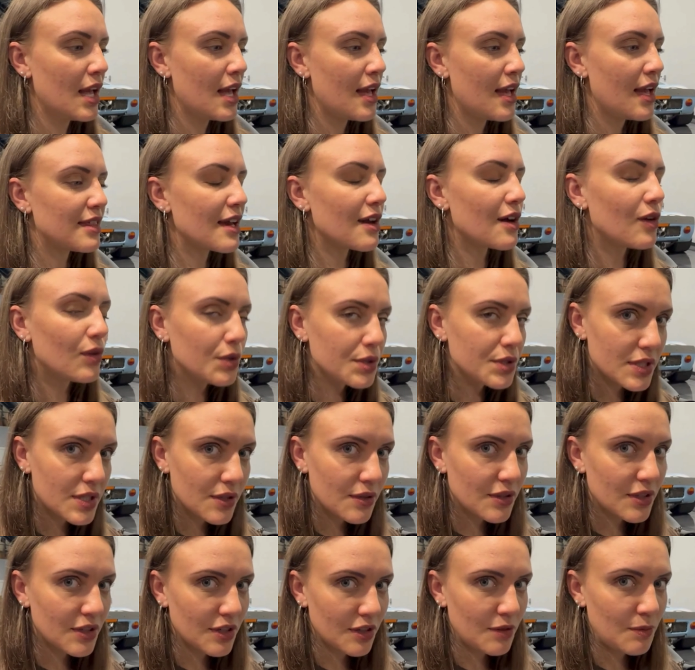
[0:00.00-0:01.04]
There
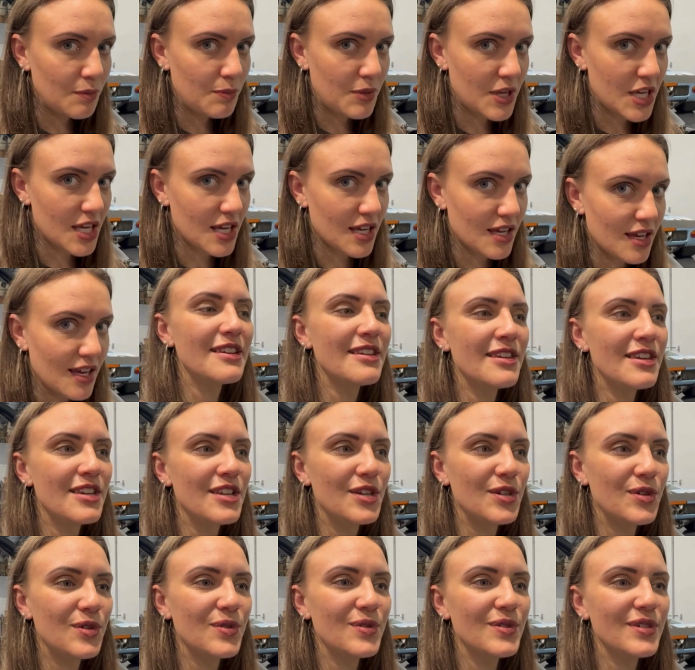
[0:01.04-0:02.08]
also could be
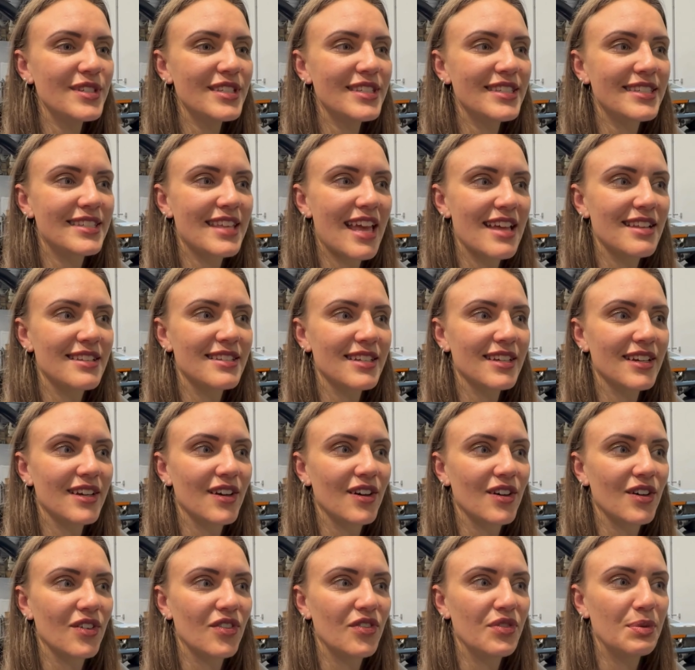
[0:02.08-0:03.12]
new set
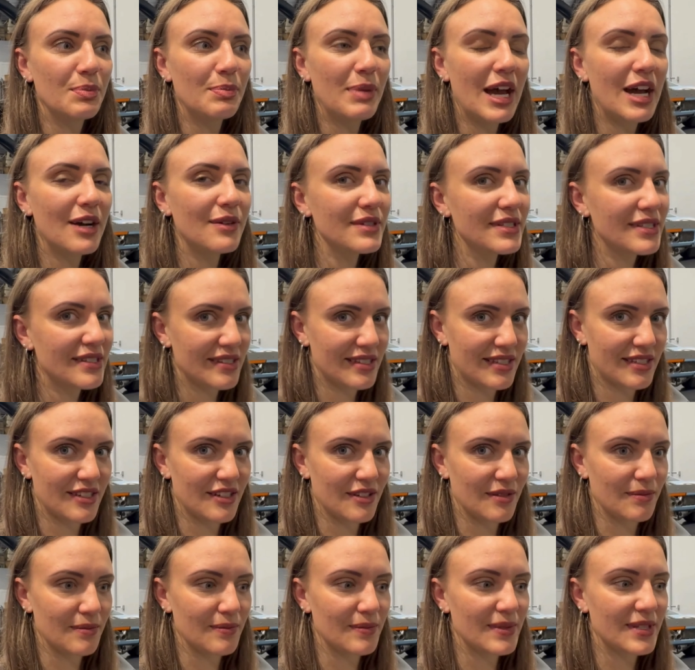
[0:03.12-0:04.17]
of power
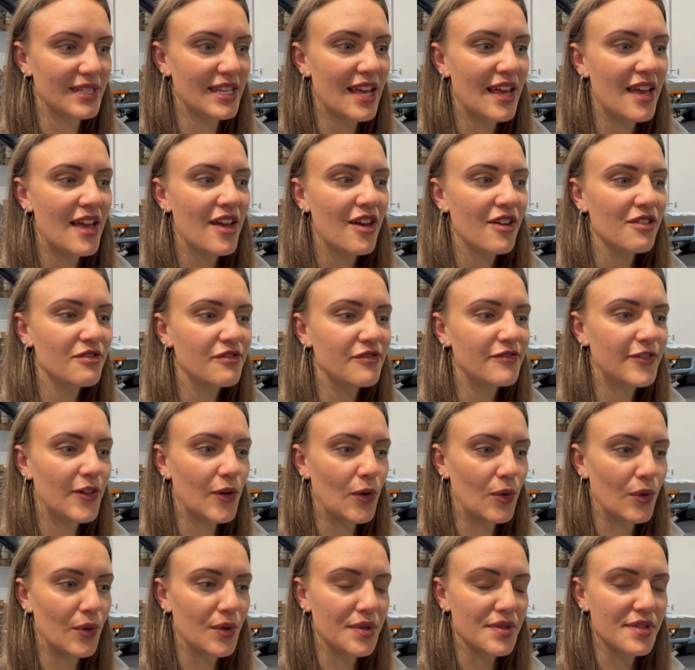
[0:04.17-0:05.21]
systems
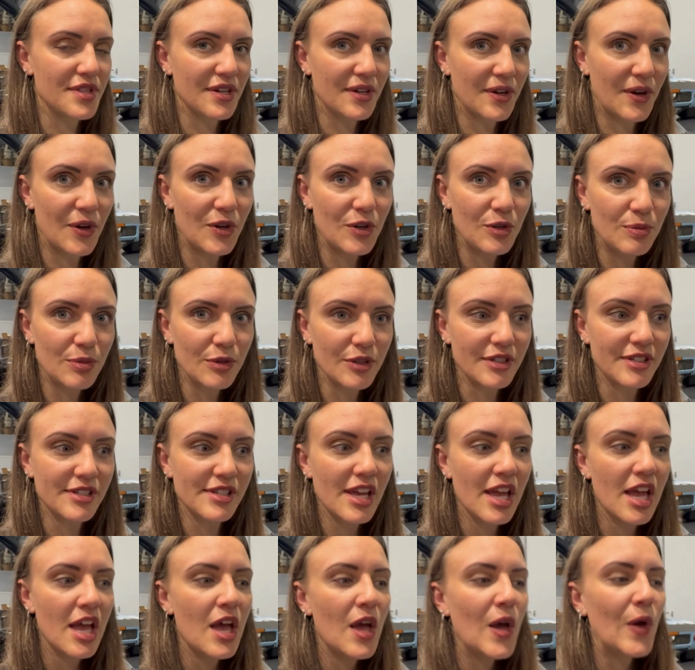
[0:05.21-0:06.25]
for the
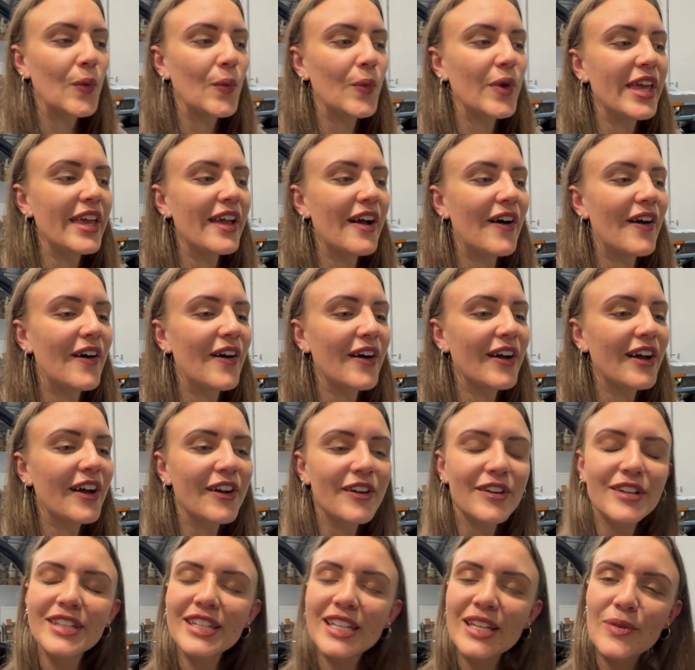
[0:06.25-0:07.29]
Cobras. We are
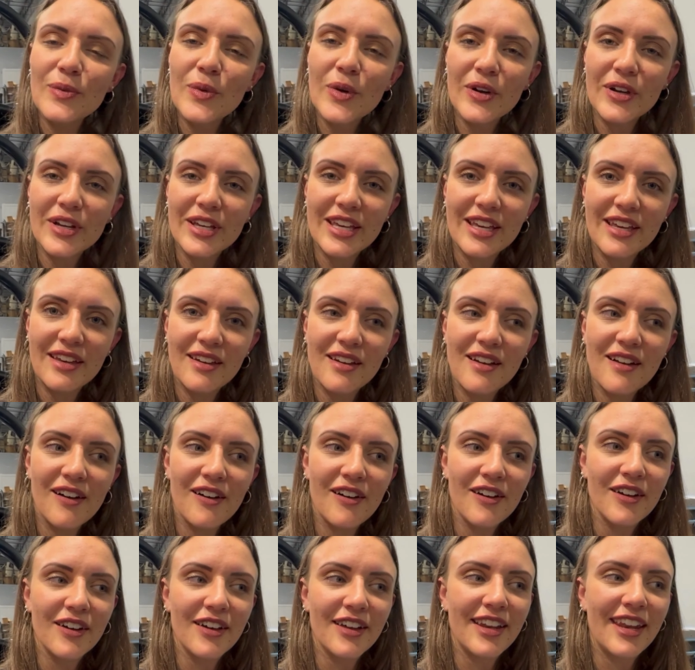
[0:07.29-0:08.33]
currently working
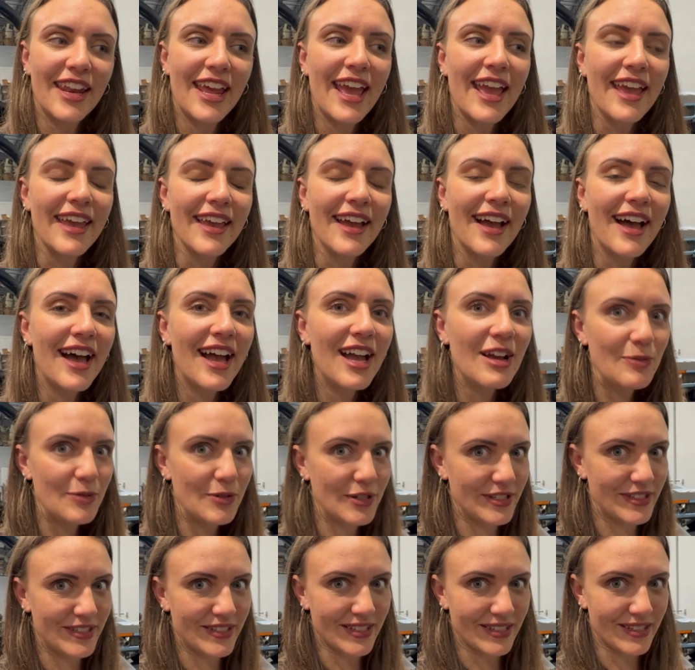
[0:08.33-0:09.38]
on a
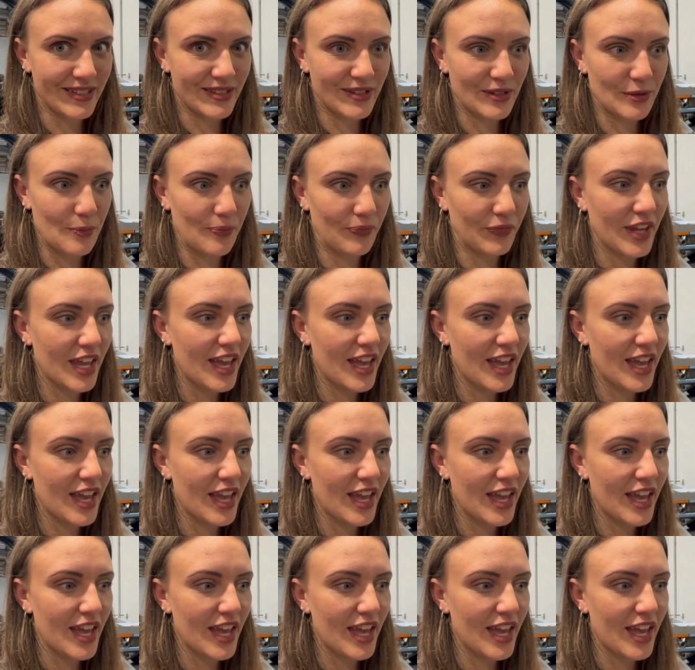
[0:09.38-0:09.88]
hybrid system.